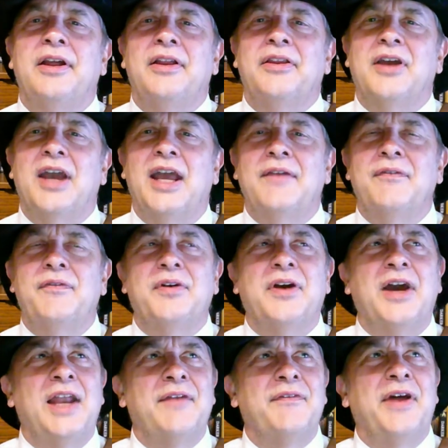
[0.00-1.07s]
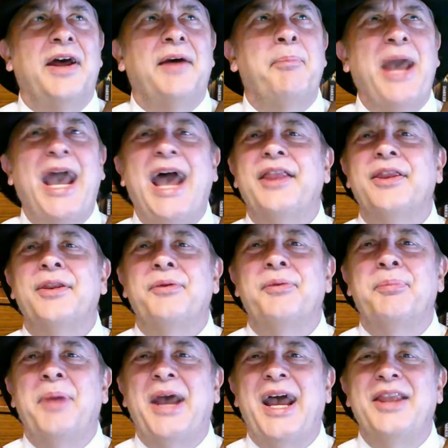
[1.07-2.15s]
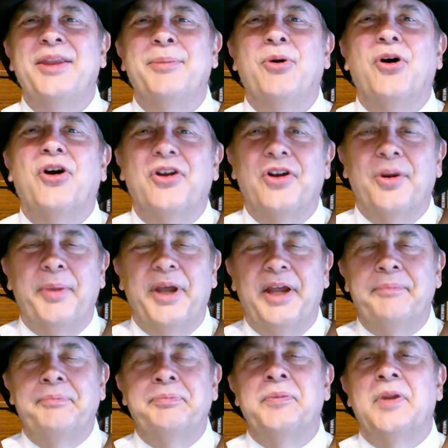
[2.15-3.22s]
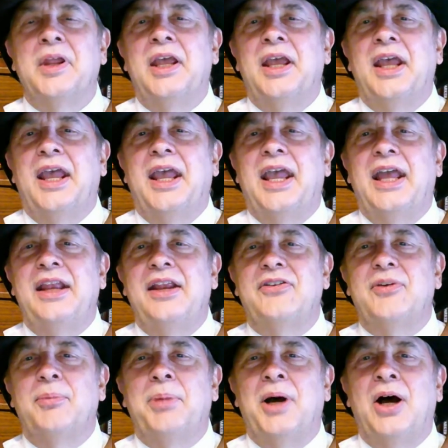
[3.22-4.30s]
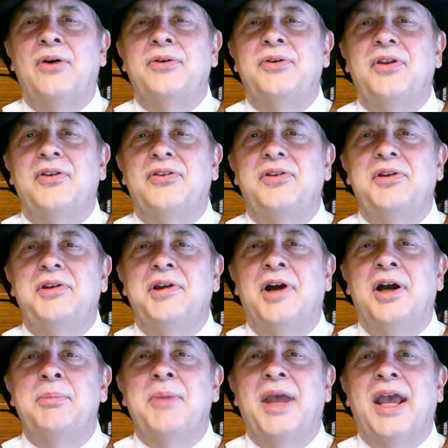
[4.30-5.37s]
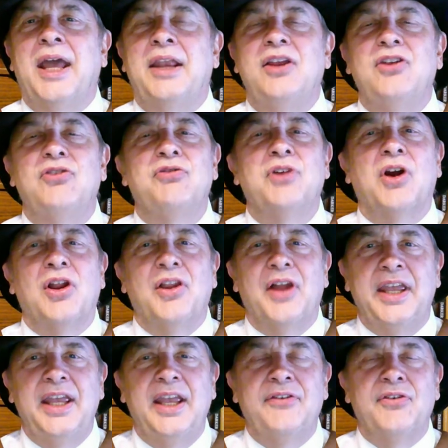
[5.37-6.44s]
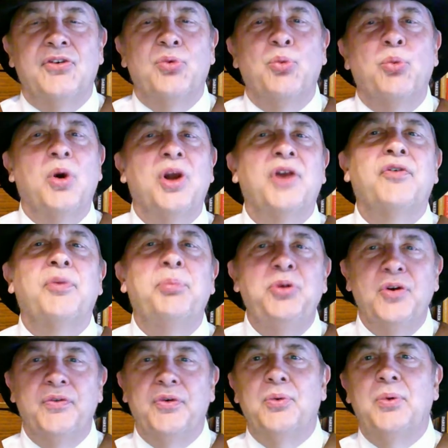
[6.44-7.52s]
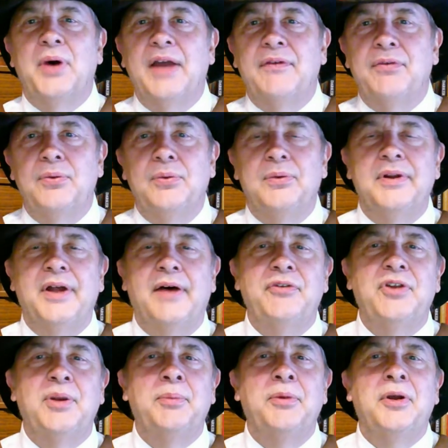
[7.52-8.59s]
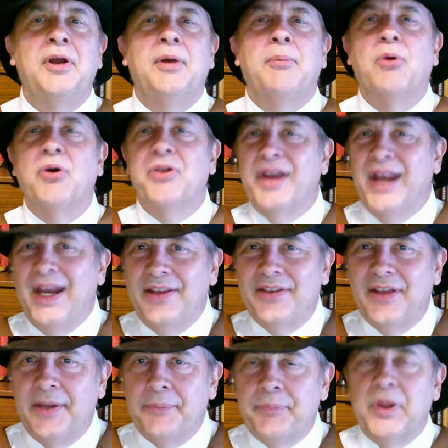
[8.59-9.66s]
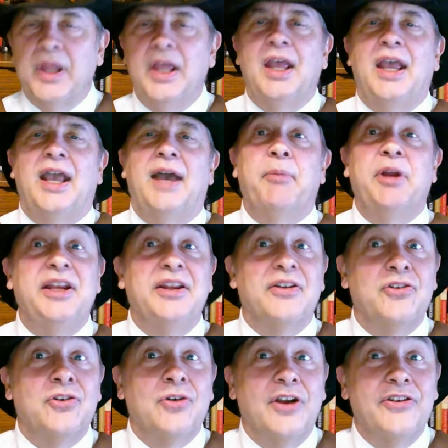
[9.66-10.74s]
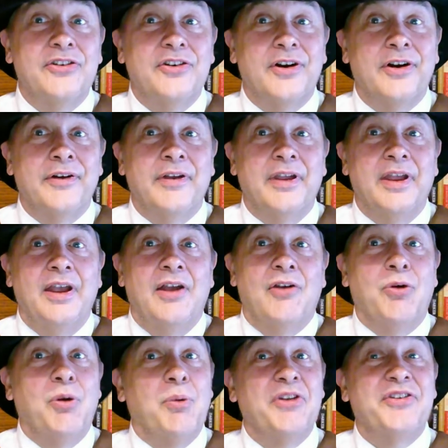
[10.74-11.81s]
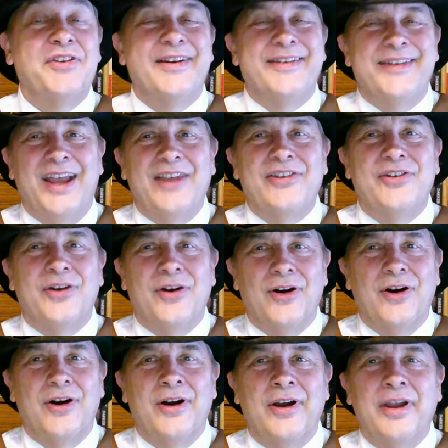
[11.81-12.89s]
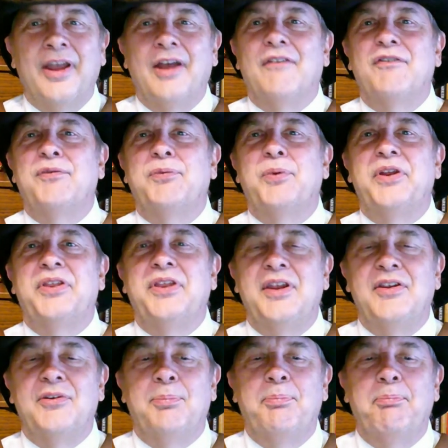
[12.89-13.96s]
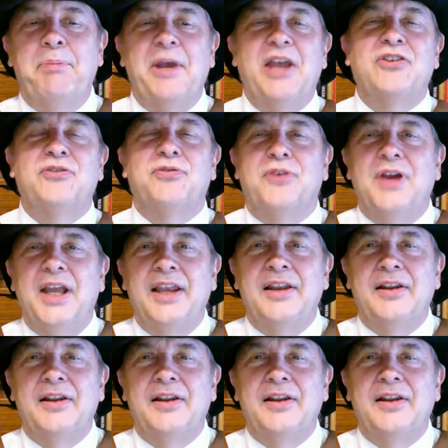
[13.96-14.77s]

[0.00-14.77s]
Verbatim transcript: kind of kind of uh, pad, the, pad the book a little bit. And it's about this young man, he's very lucky, he has this wonderful, beautiful wife who loves him more than anything, but he doesn't trust her. He wants to test her with his best friend,